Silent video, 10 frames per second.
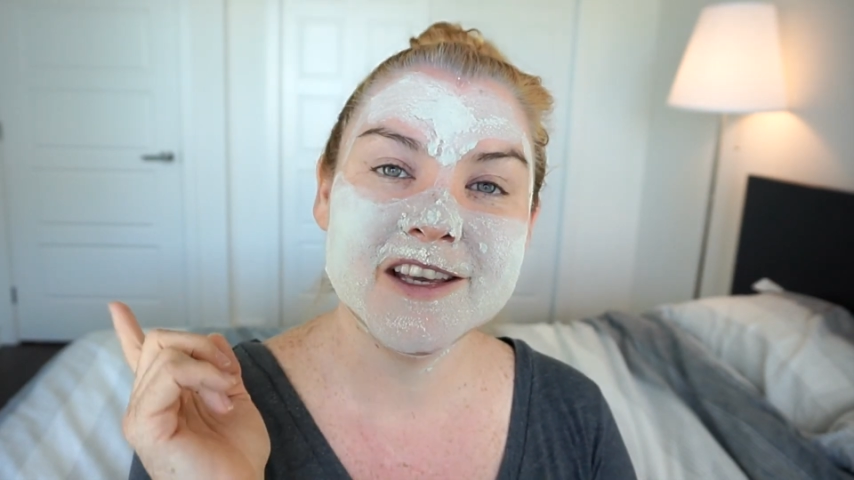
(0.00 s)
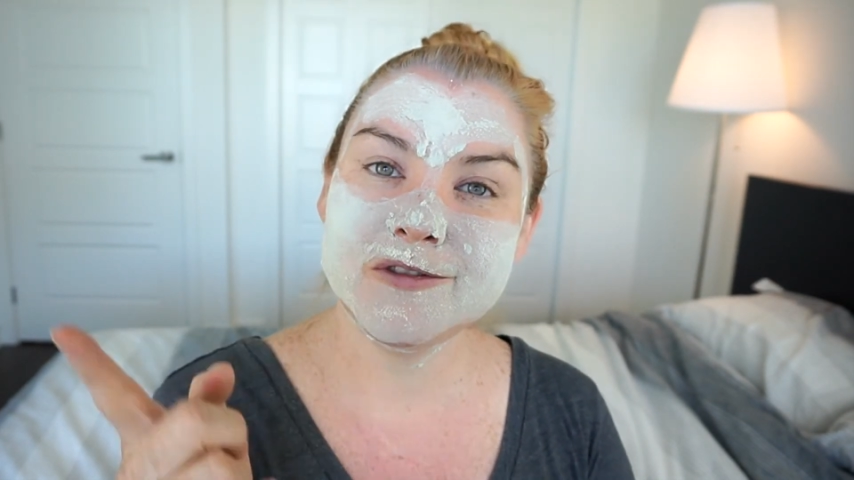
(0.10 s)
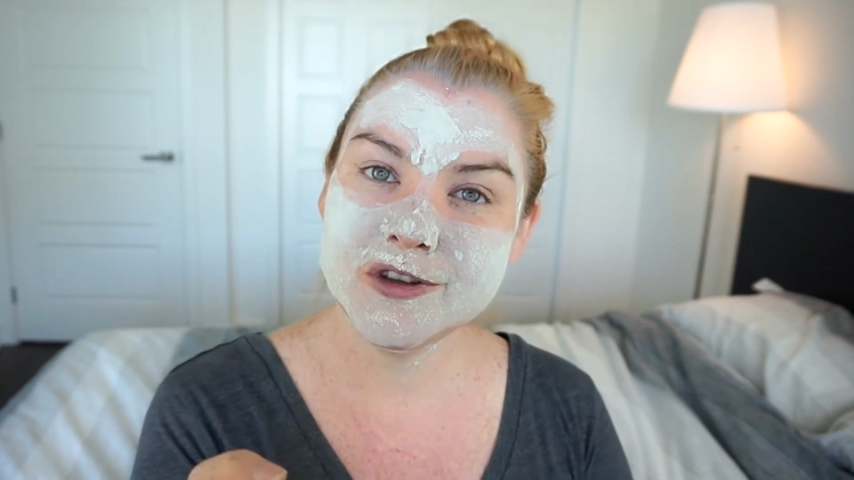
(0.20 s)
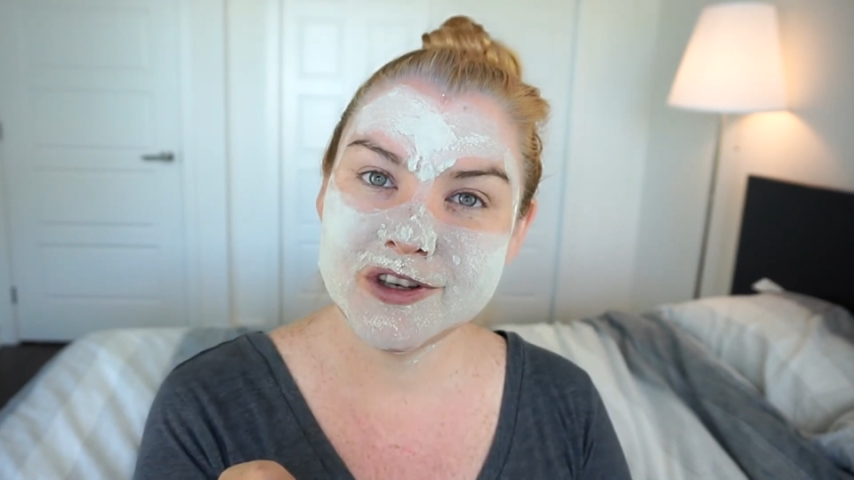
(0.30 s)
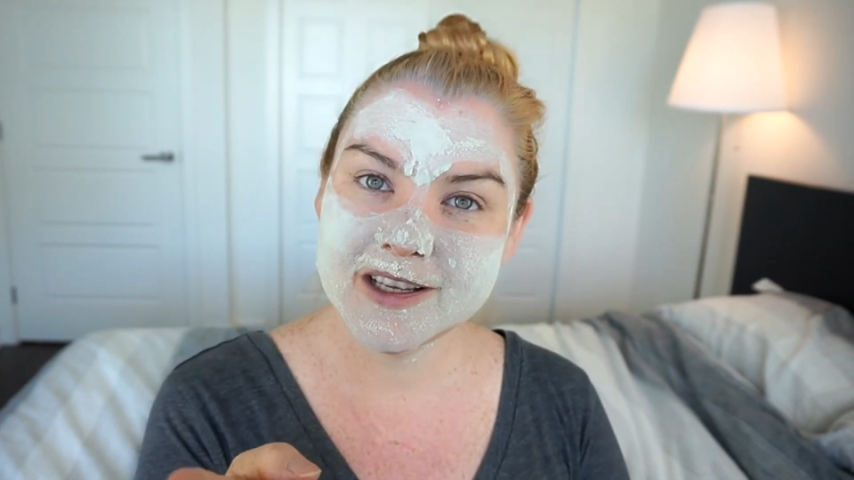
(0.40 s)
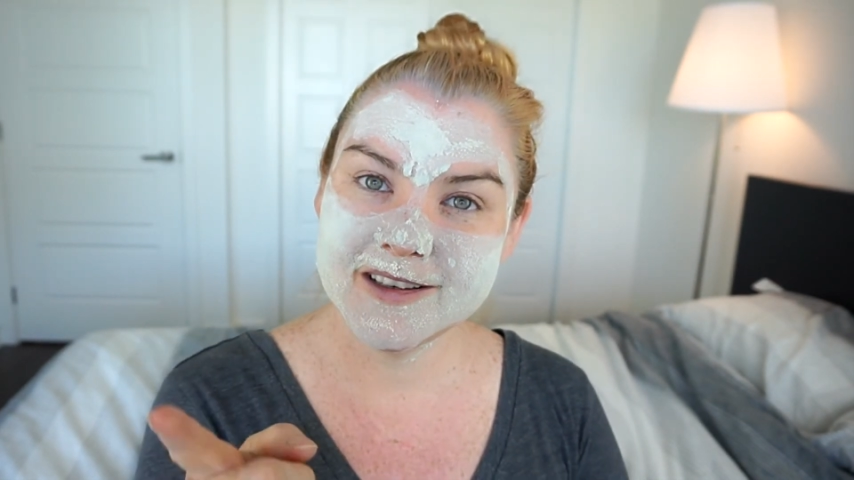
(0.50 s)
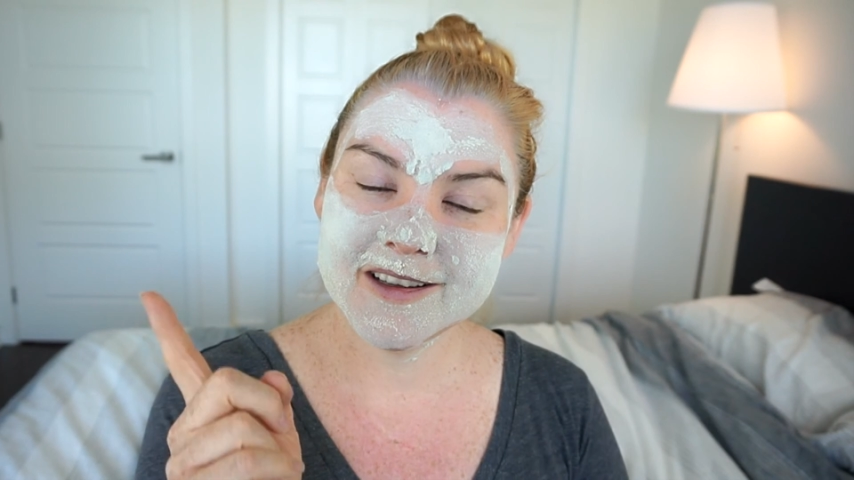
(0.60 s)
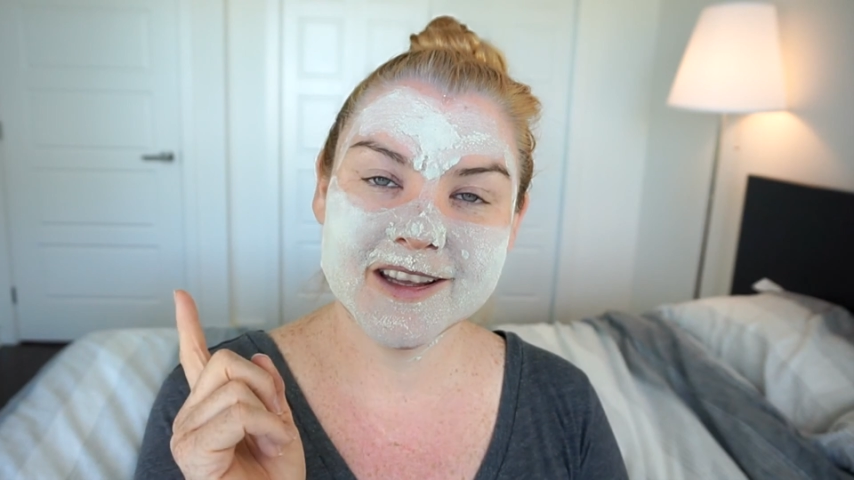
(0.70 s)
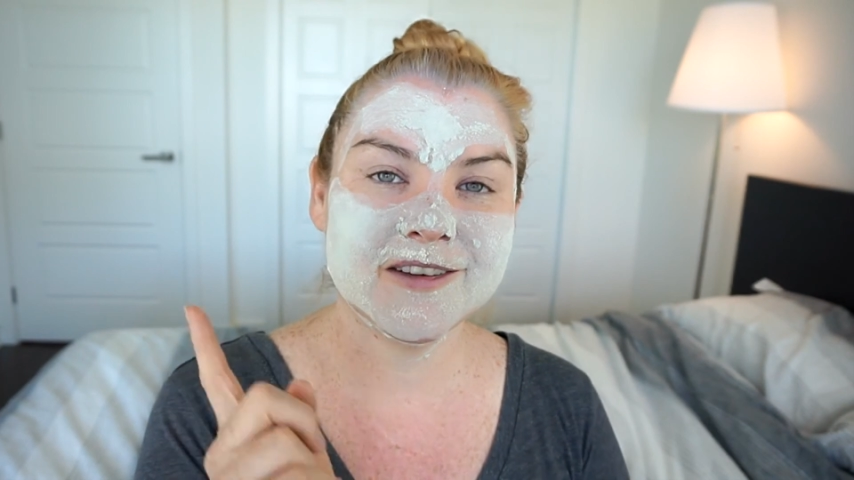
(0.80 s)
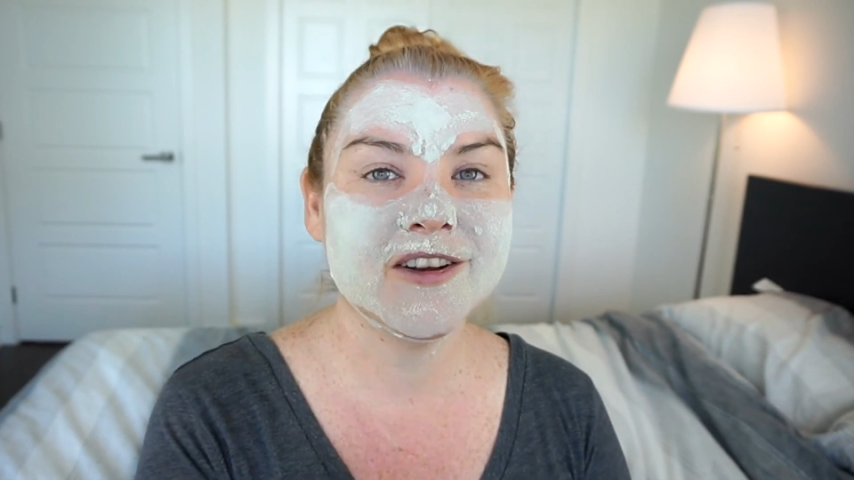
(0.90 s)
If you did,
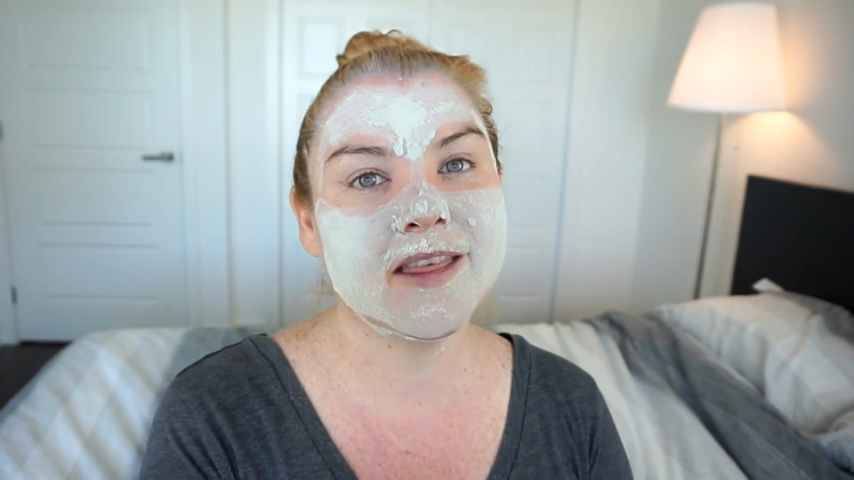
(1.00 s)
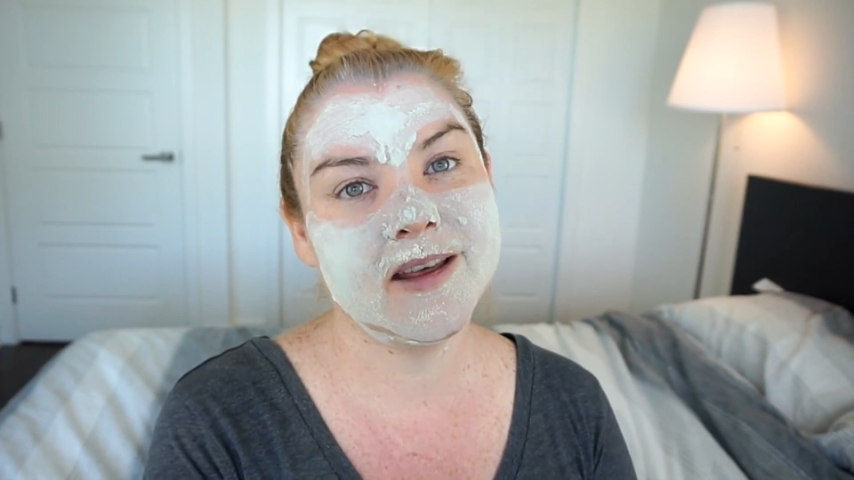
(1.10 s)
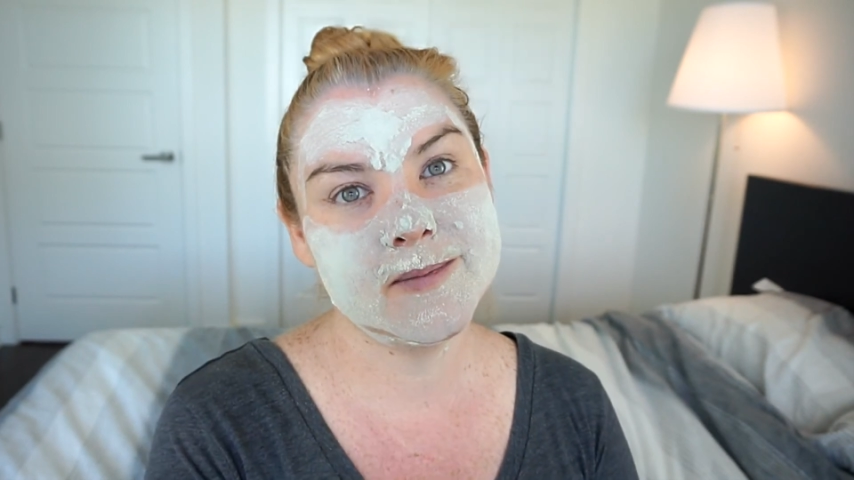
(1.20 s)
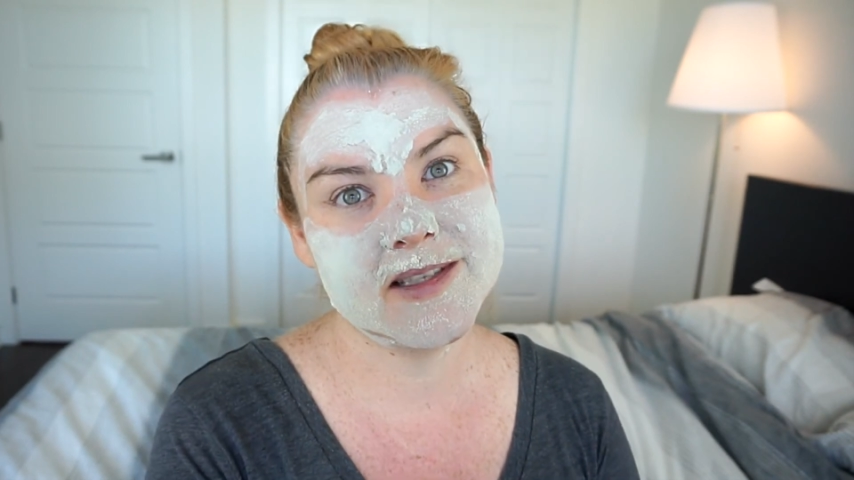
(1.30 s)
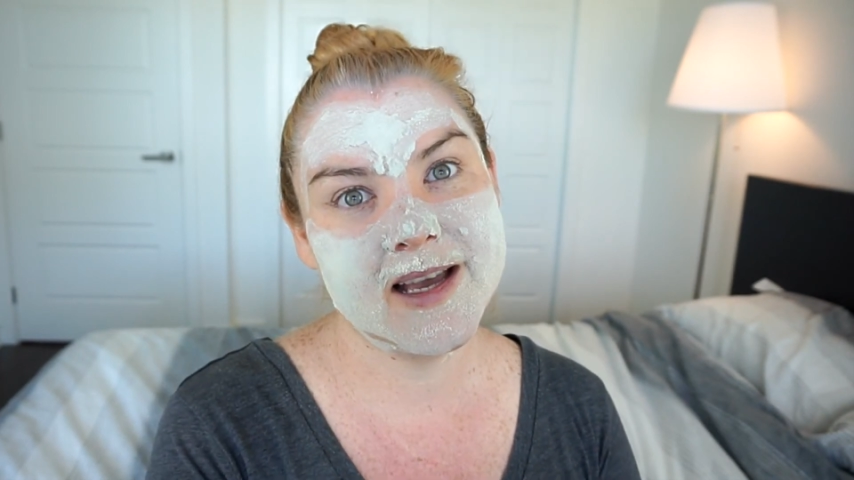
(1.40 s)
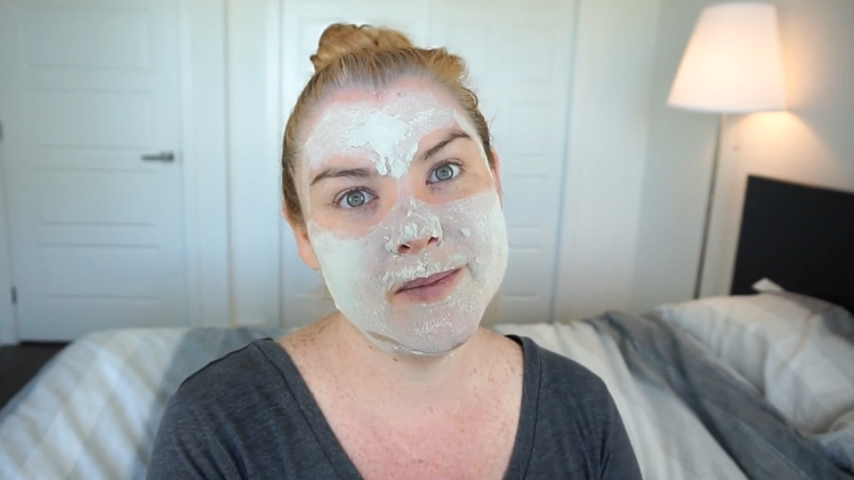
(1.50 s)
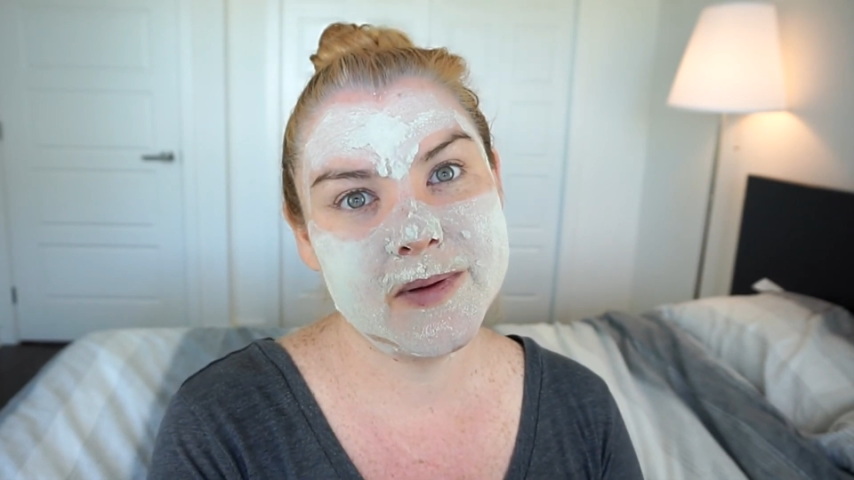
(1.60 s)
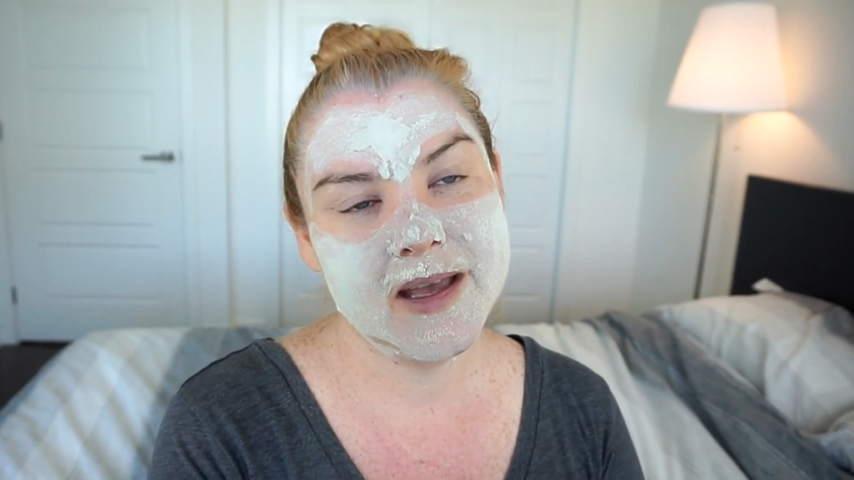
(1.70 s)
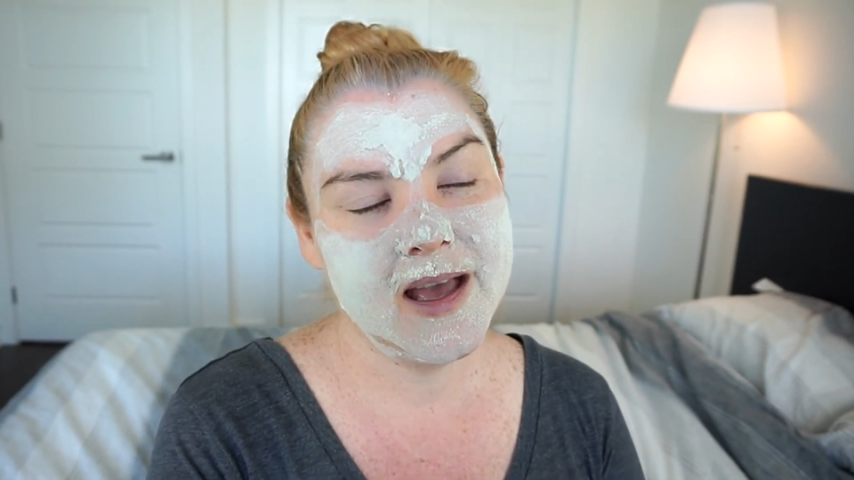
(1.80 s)
give it a thumbs up.